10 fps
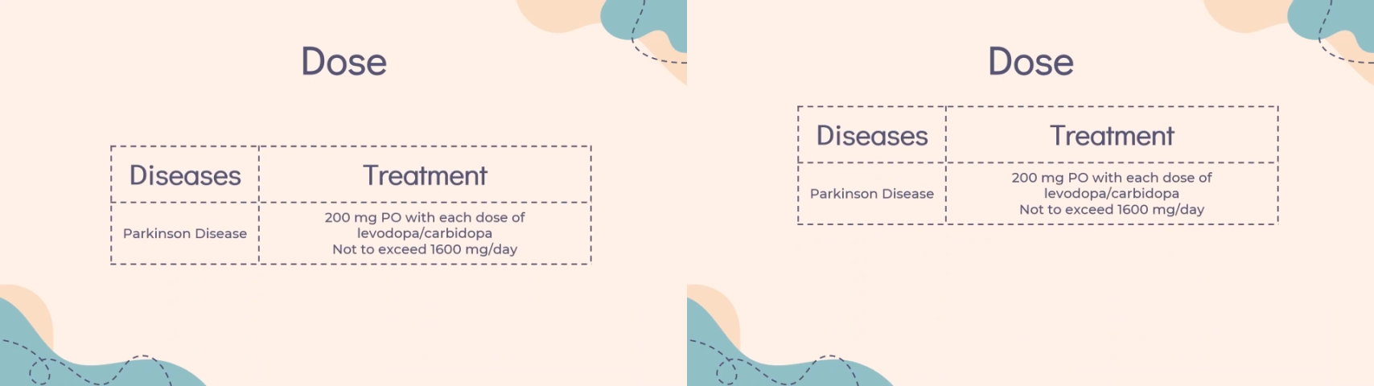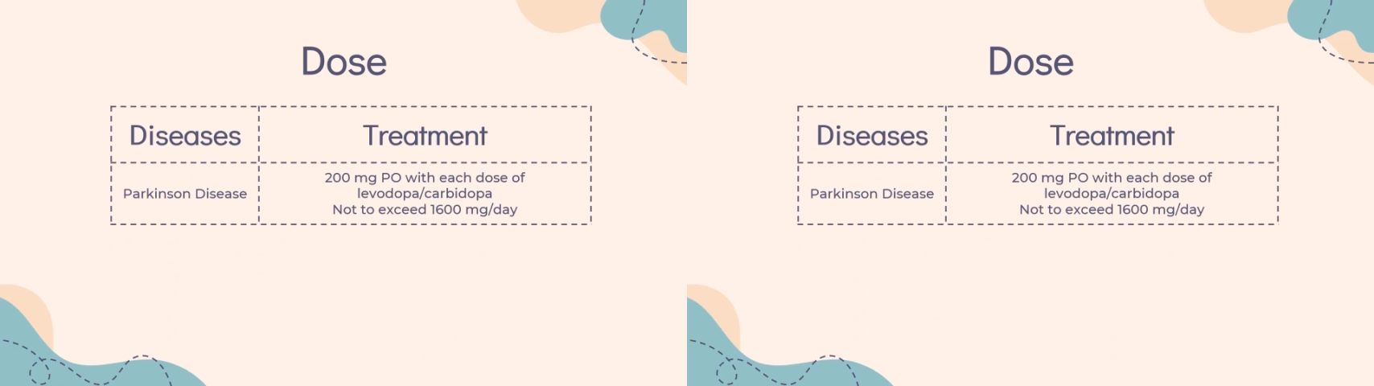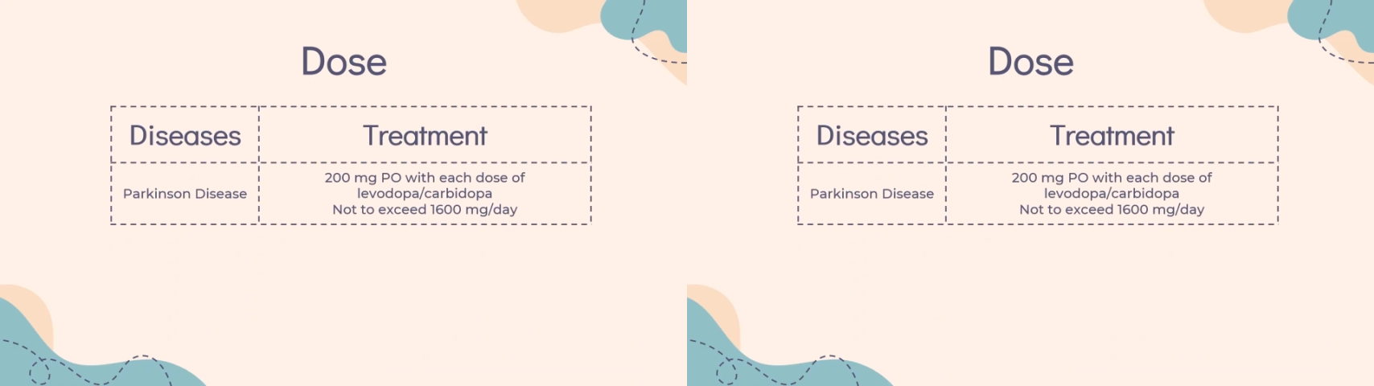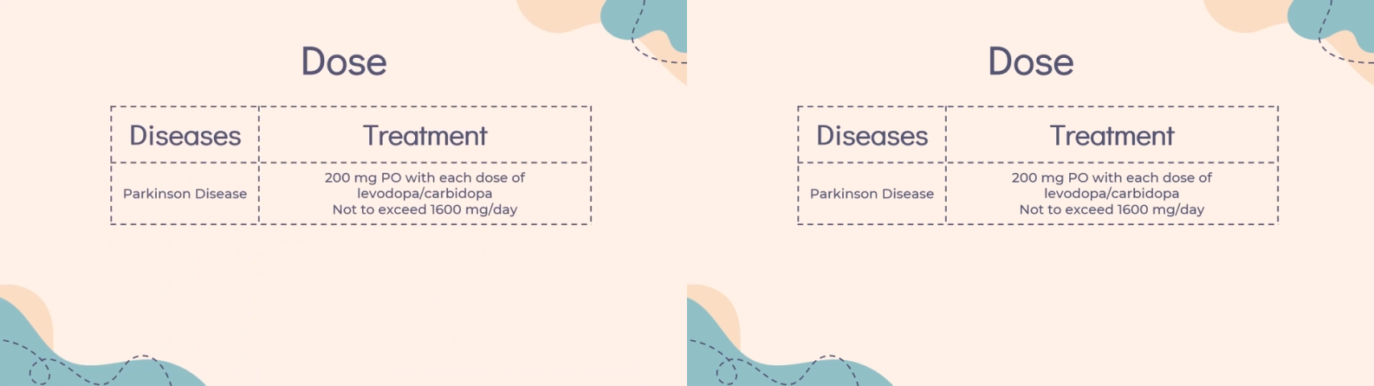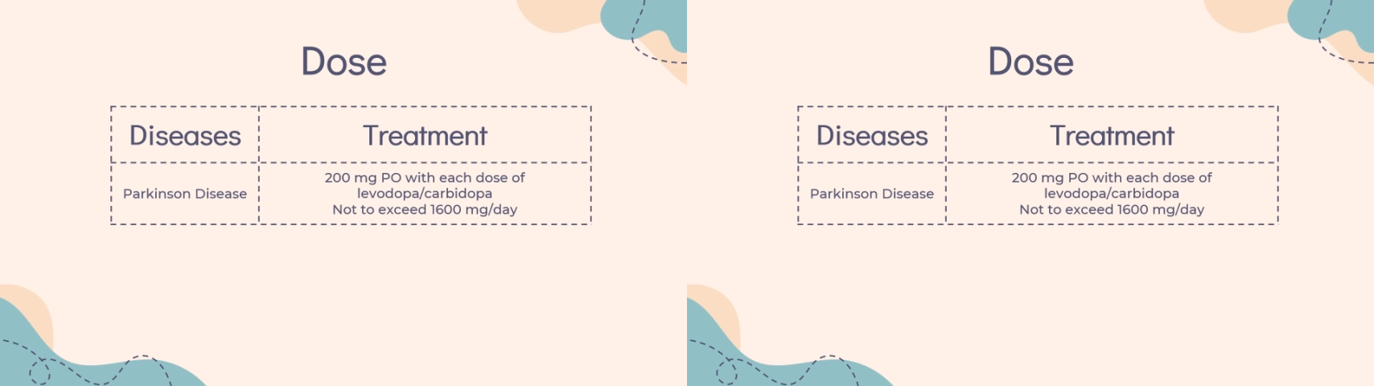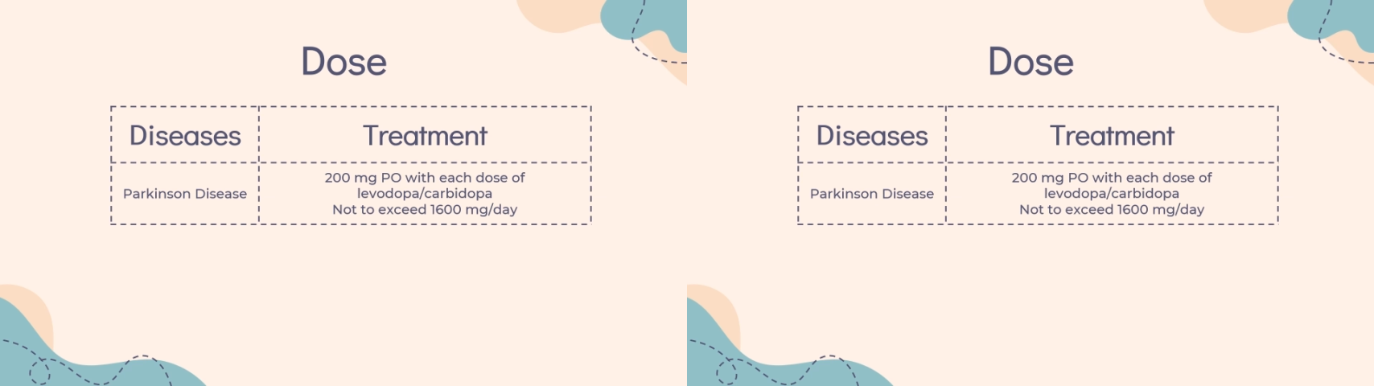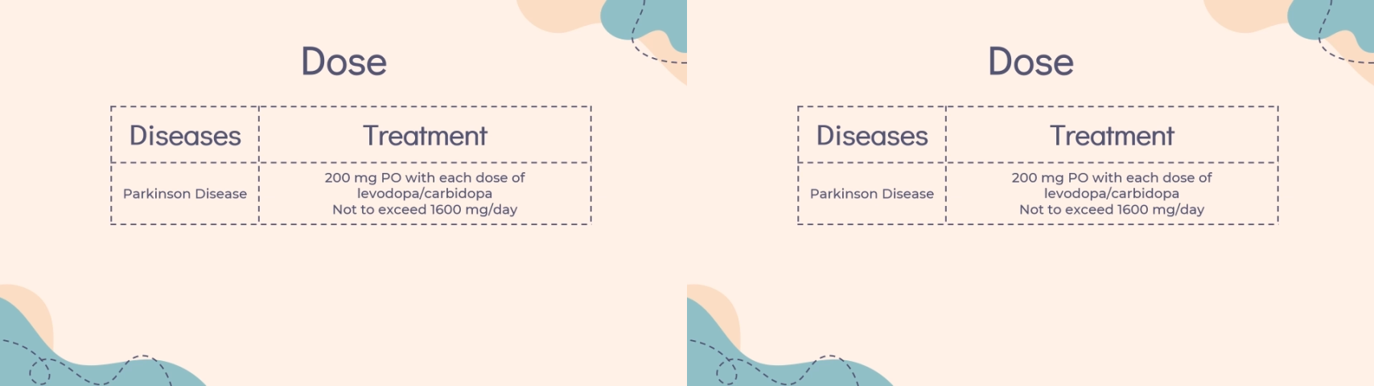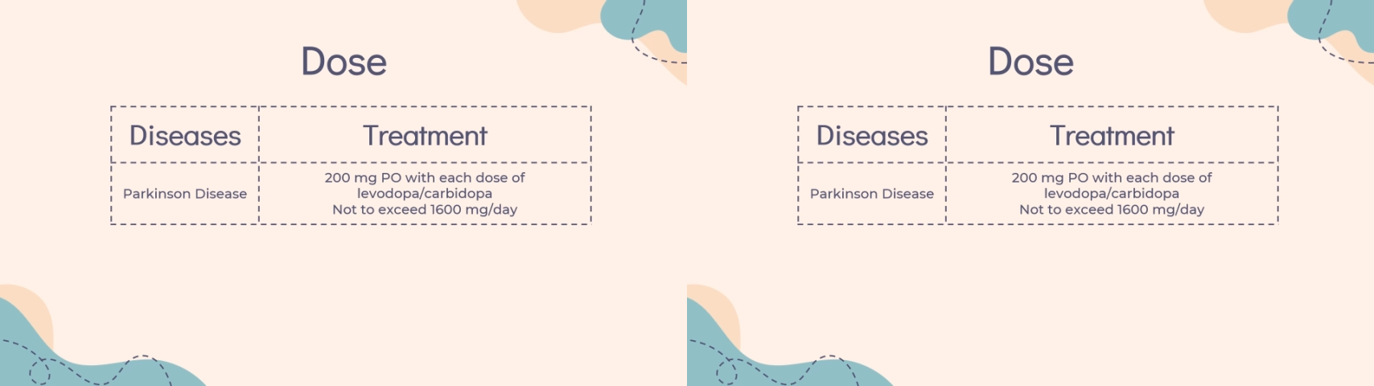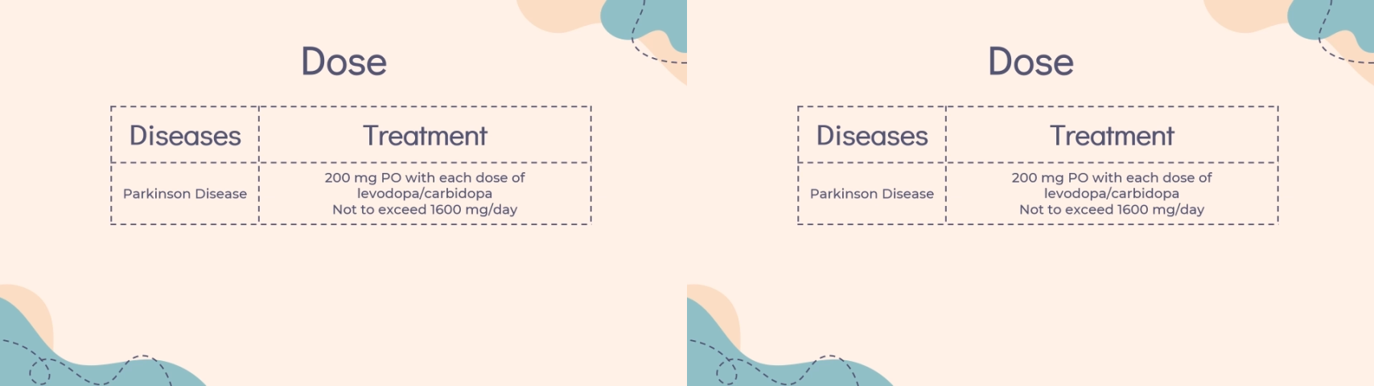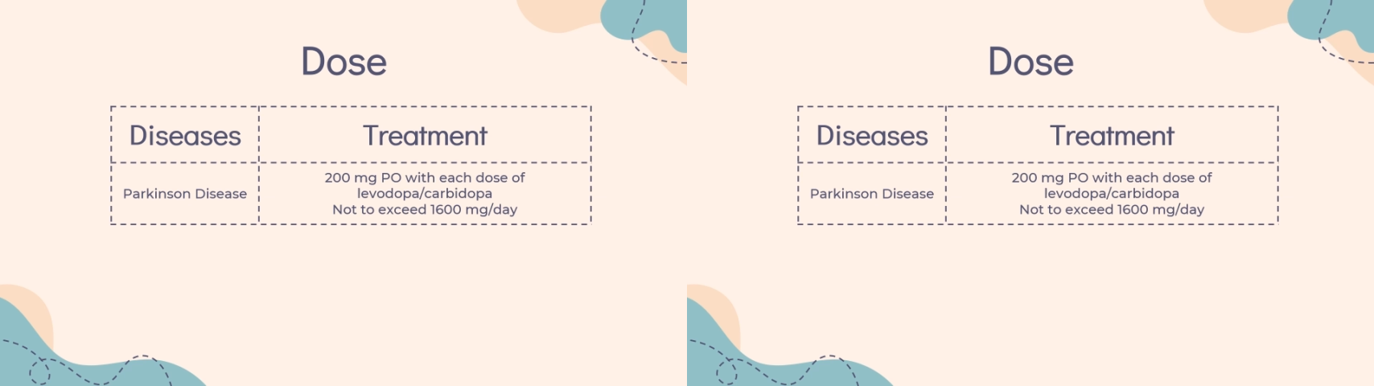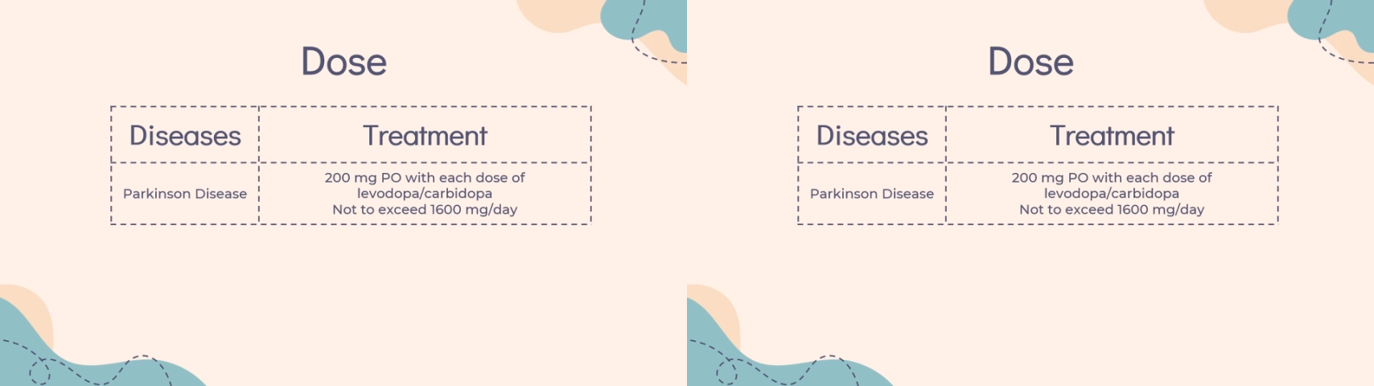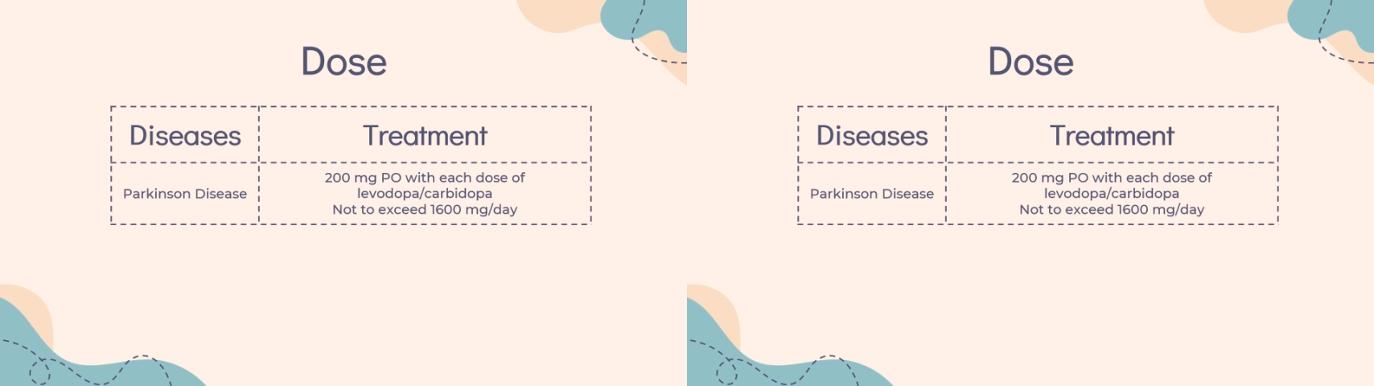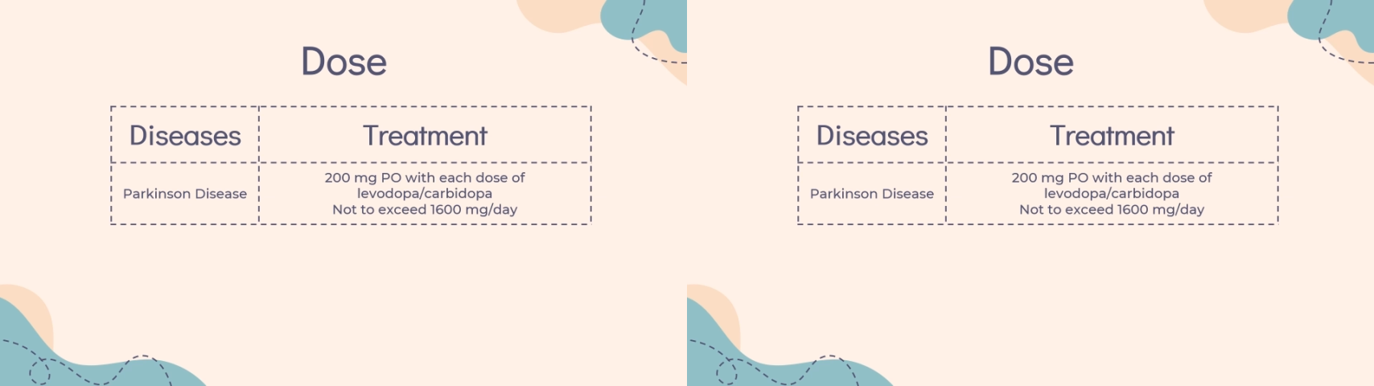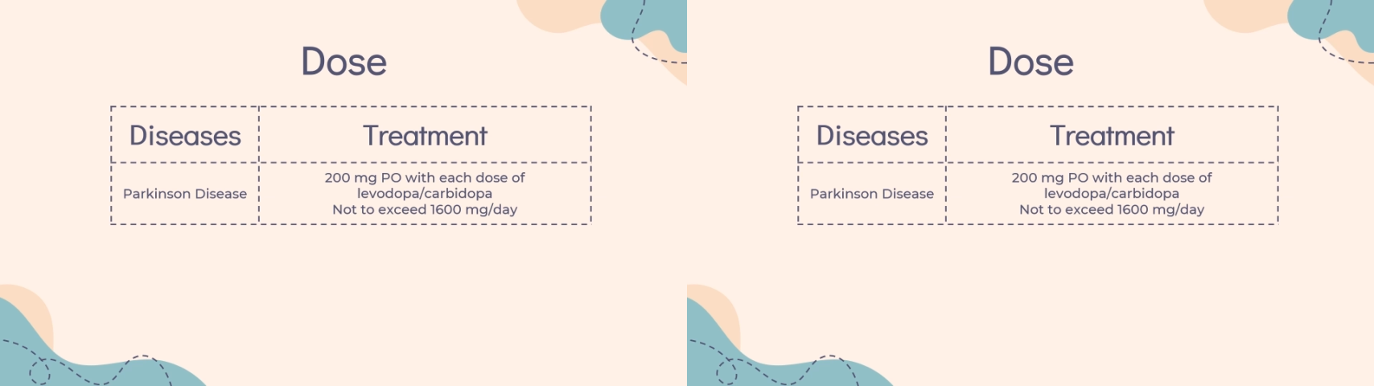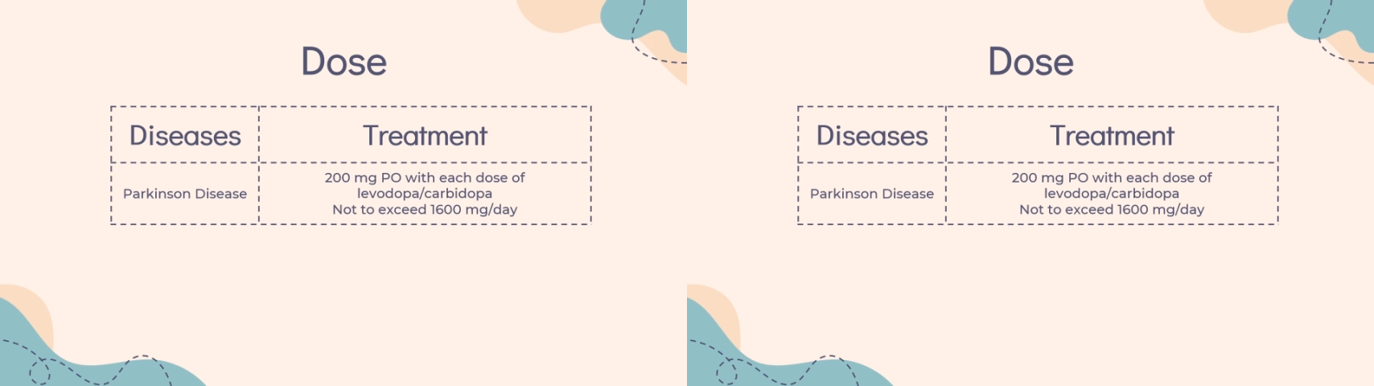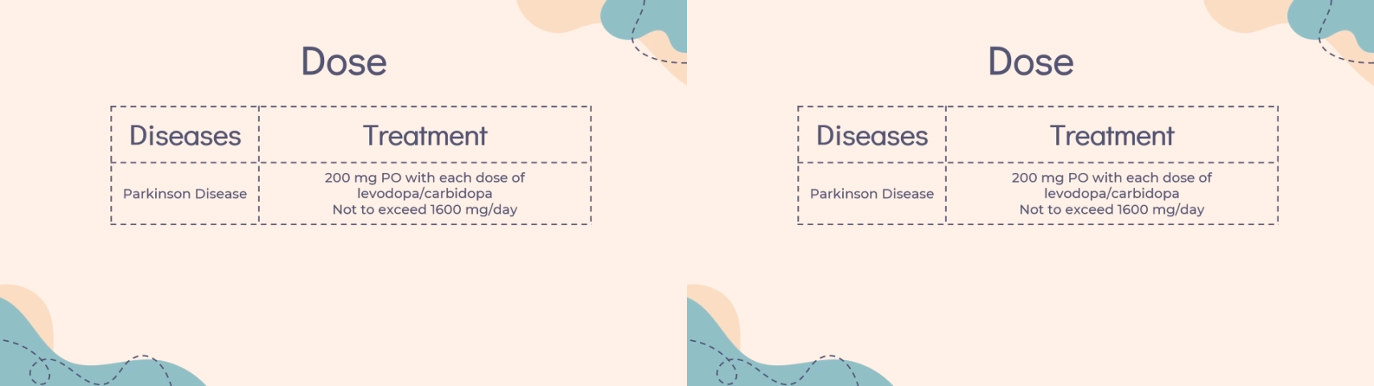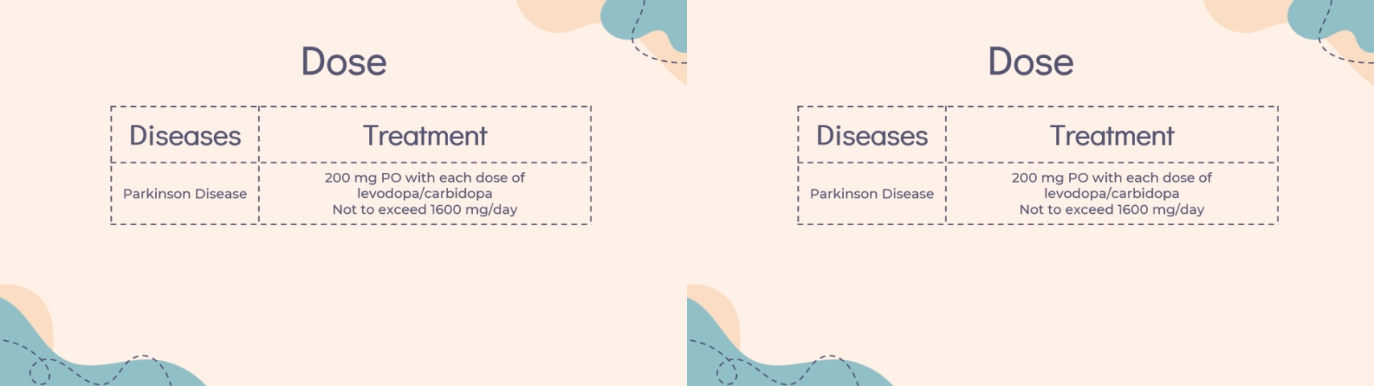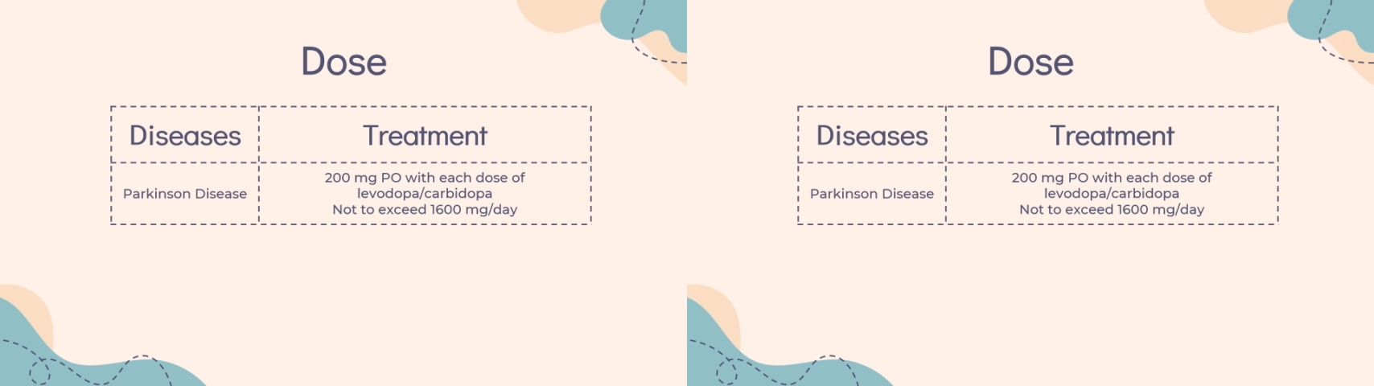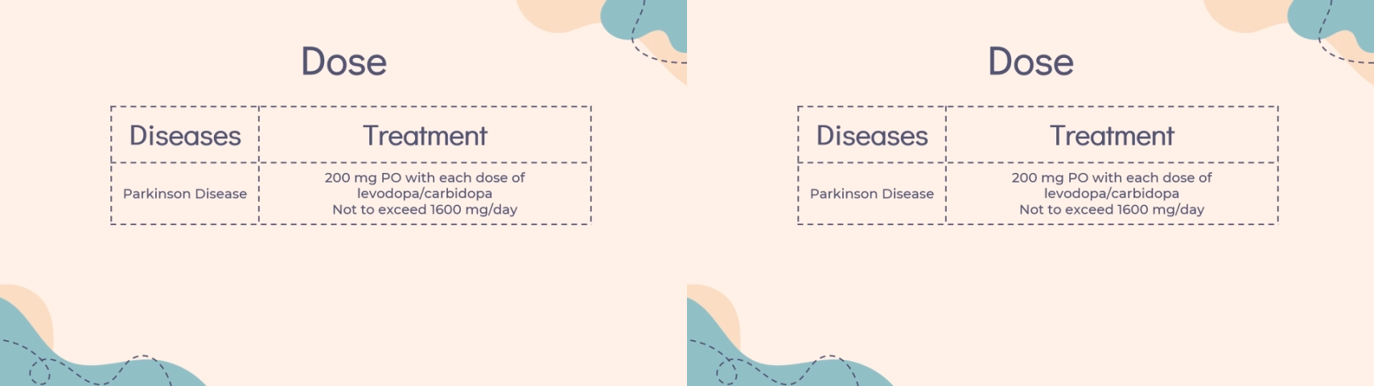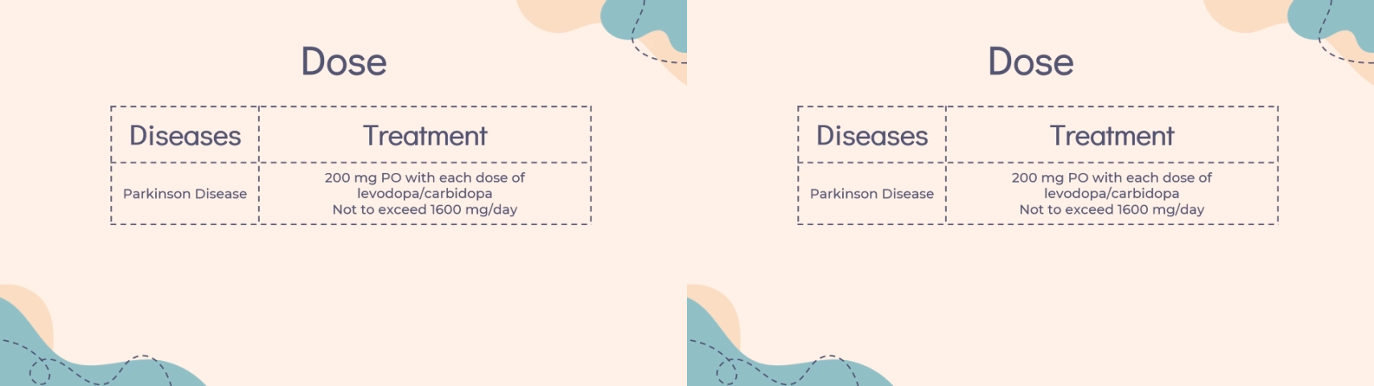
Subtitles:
Nobody's mouth can be seen.